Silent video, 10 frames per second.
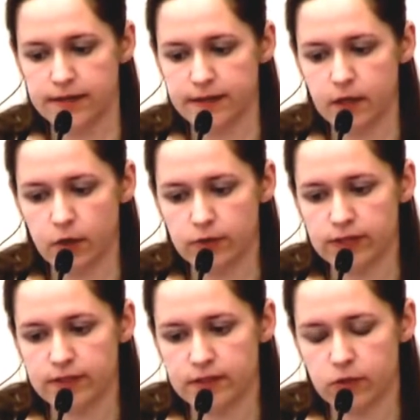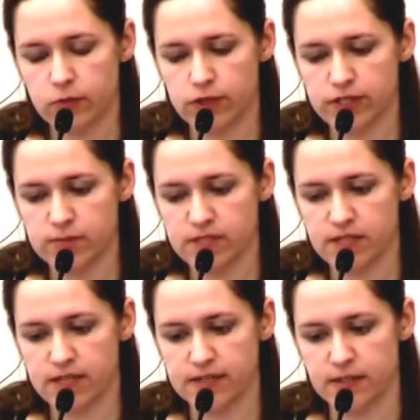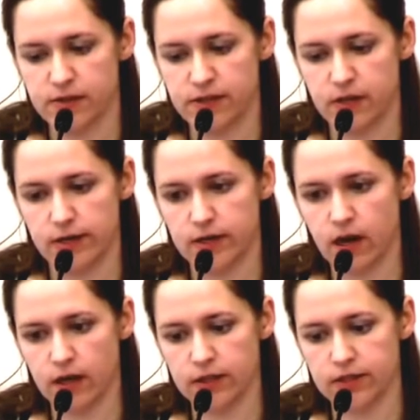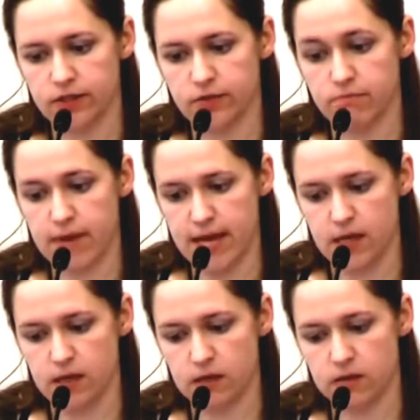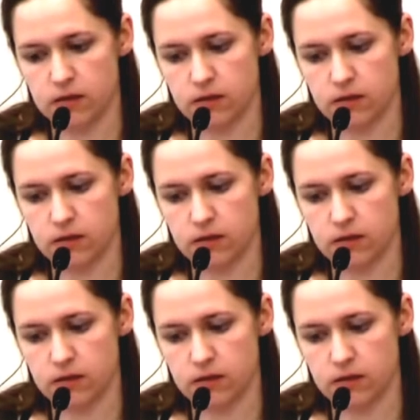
There were some studies there in young college men